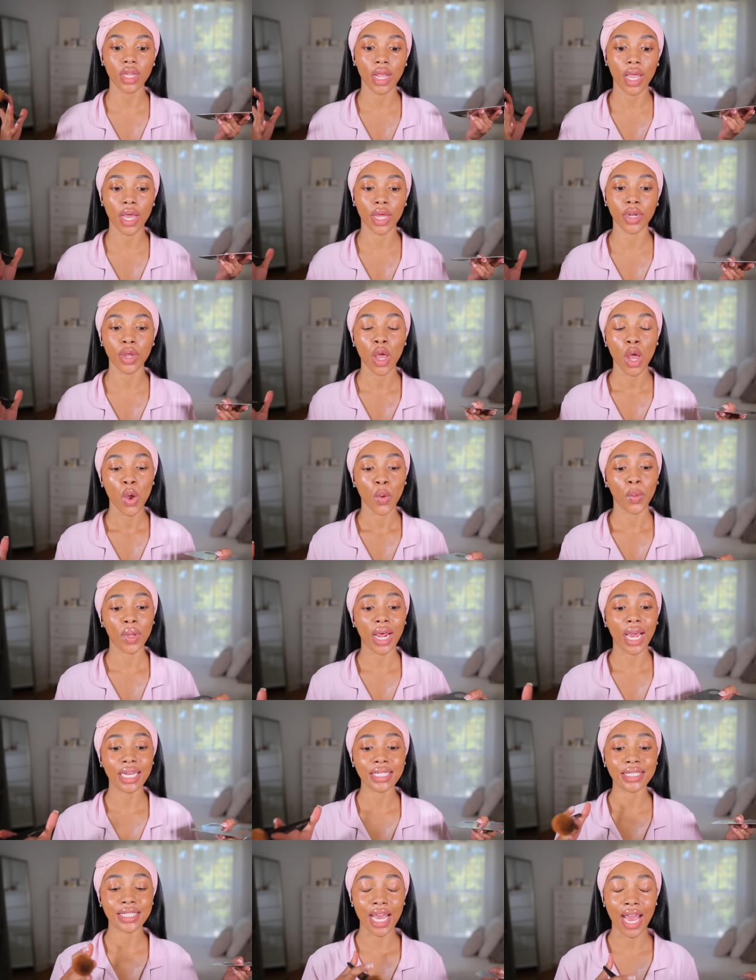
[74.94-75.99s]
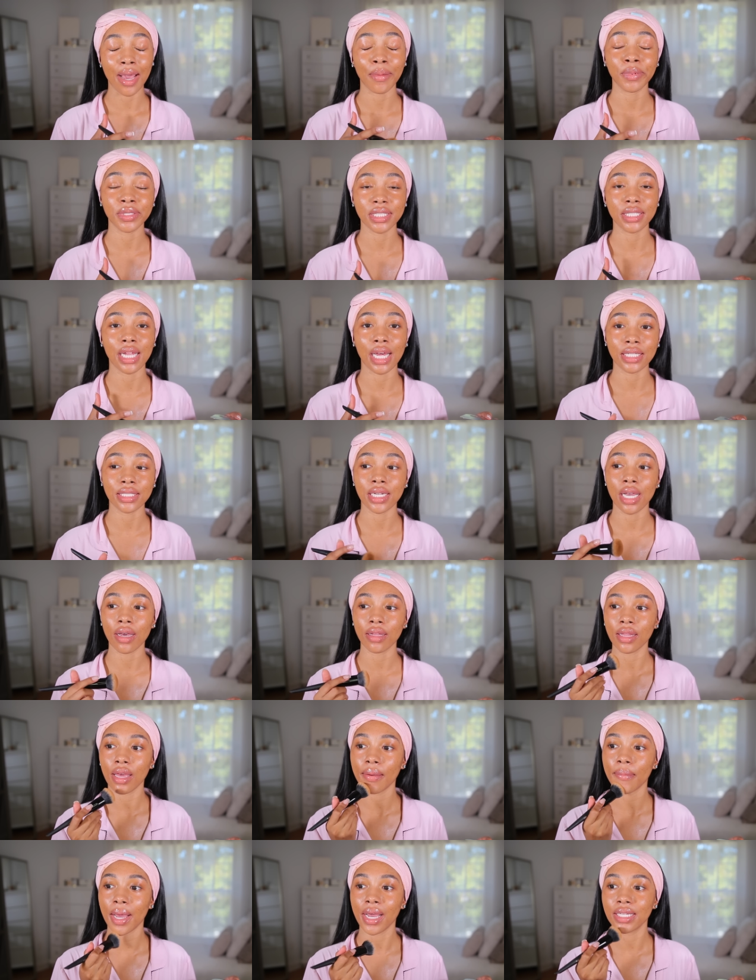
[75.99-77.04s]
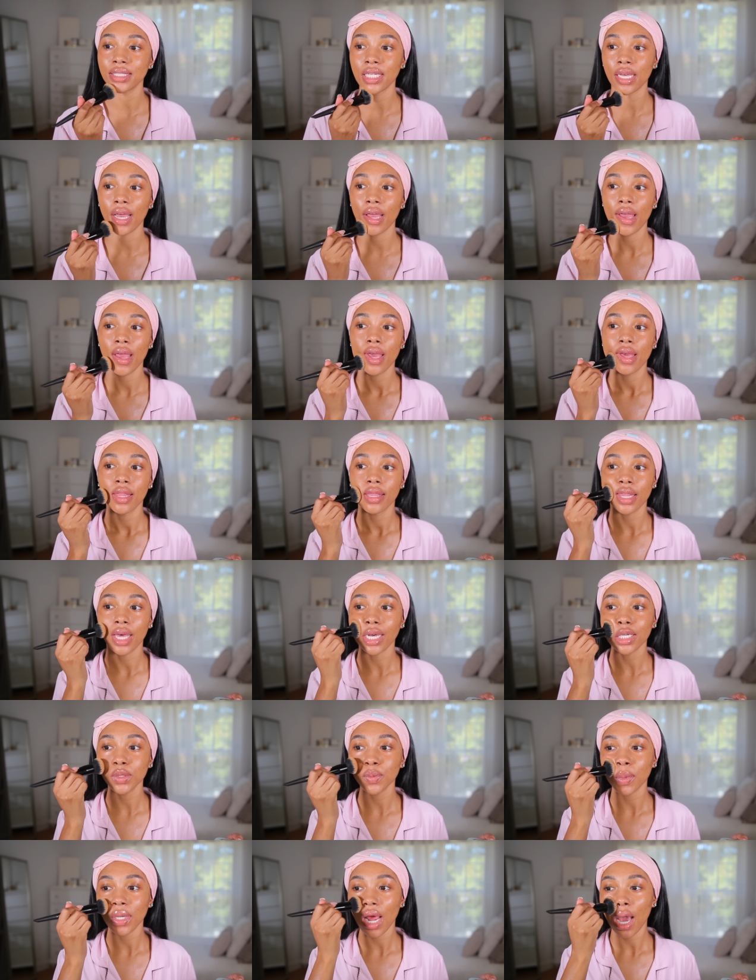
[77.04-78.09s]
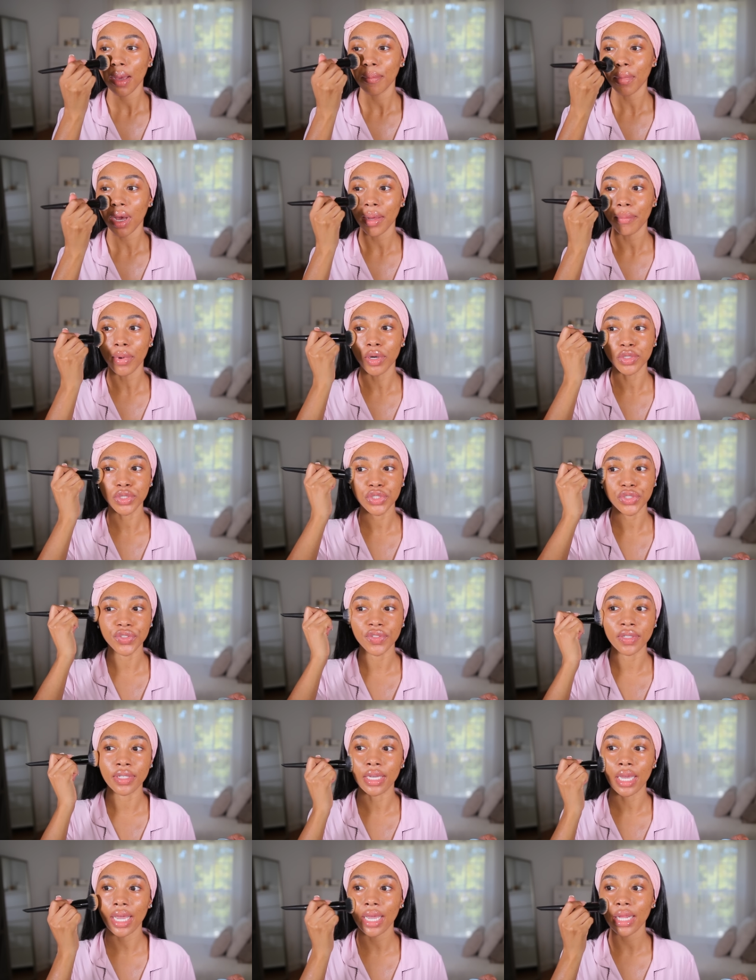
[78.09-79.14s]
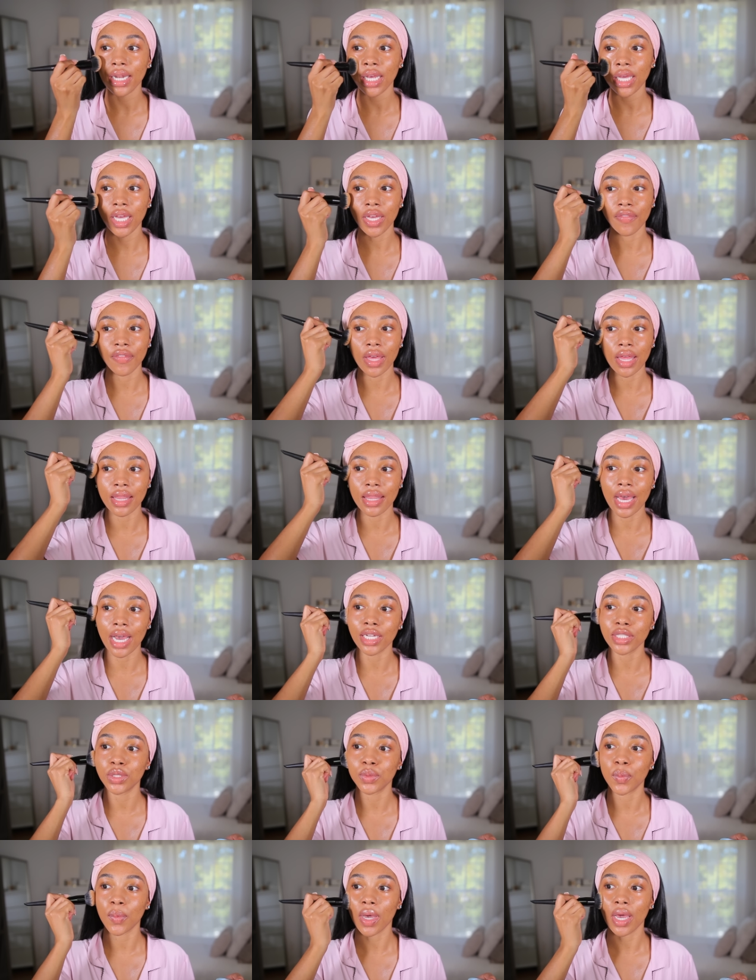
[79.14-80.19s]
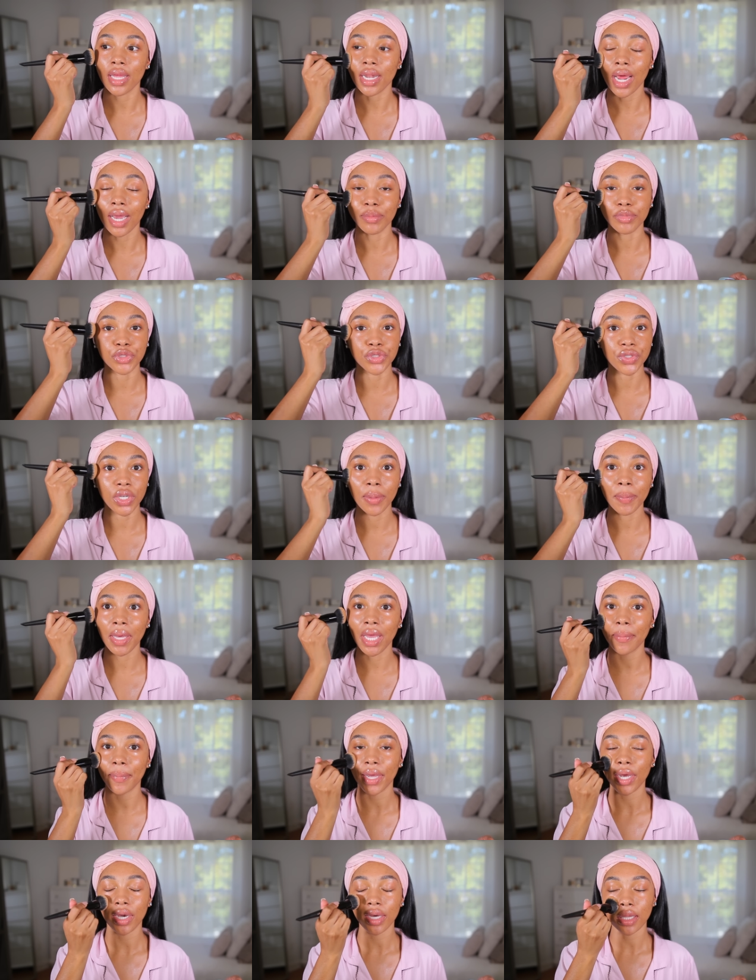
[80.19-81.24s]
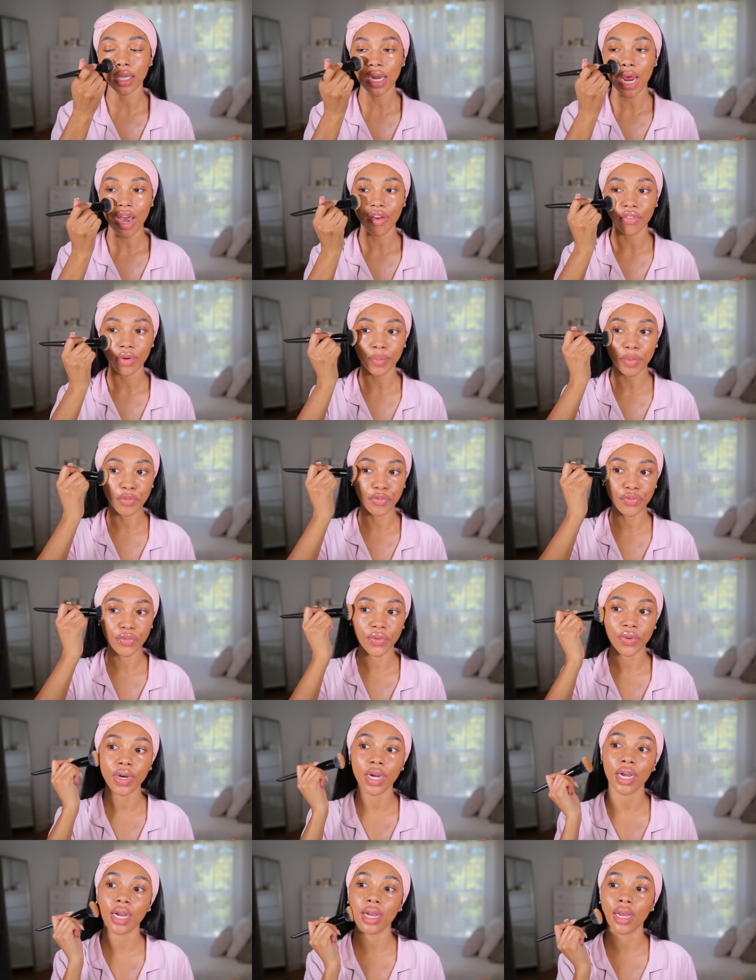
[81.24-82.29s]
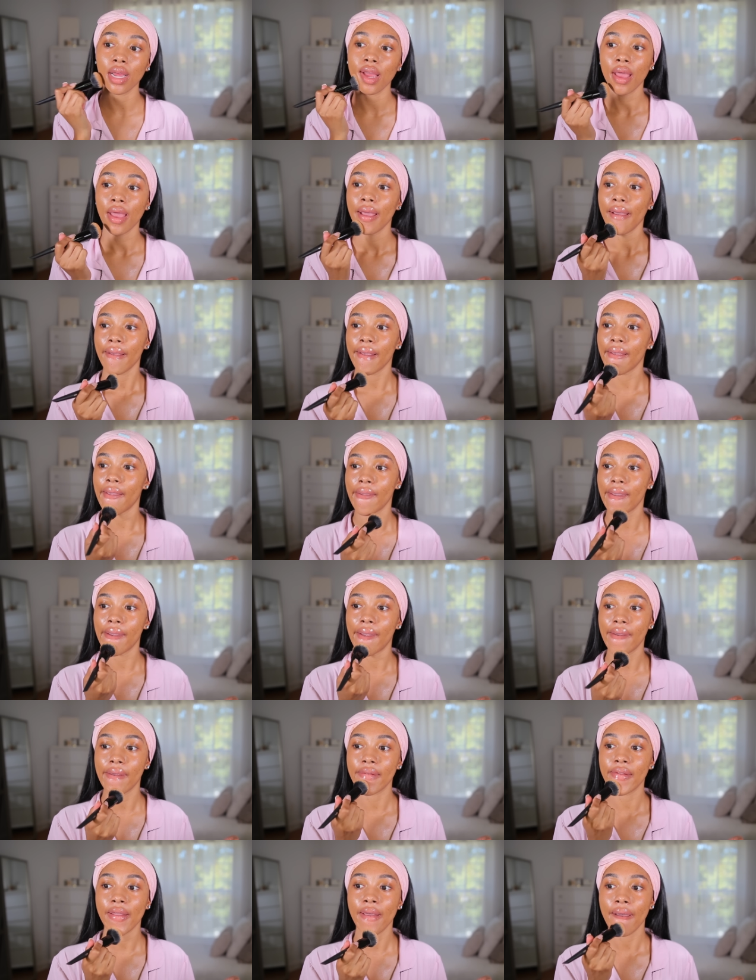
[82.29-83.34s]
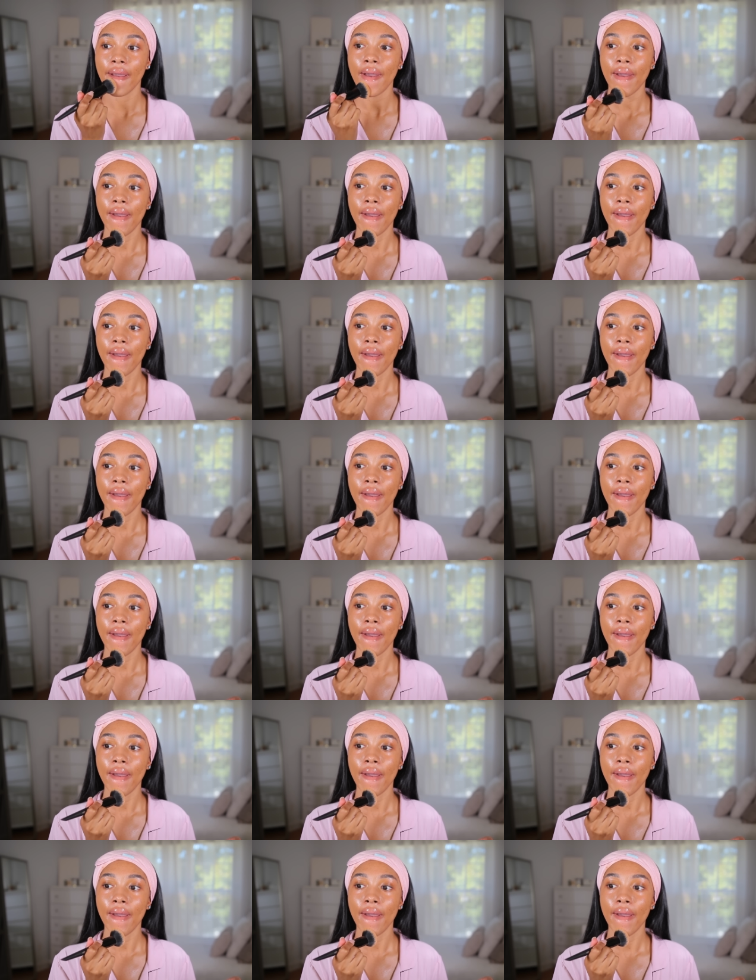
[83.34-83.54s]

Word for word: And when I tap into that childlike mindset, that's when I'm my most creative. That's when I'm dreaming bigger than ever before. And